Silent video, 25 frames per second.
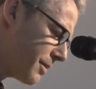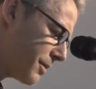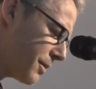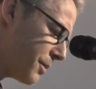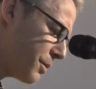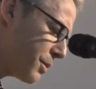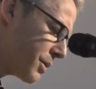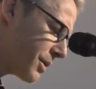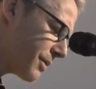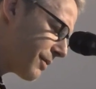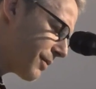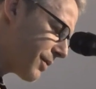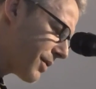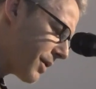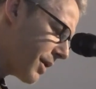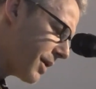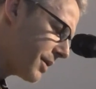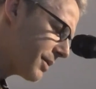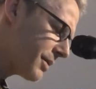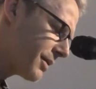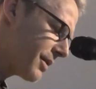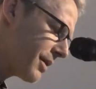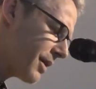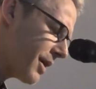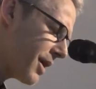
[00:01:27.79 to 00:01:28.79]
Who would have
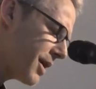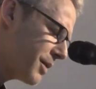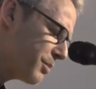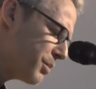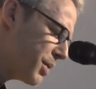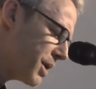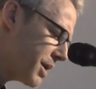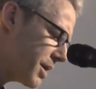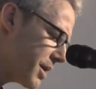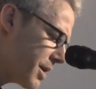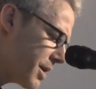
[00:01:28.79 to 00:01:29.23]
thought that I'd be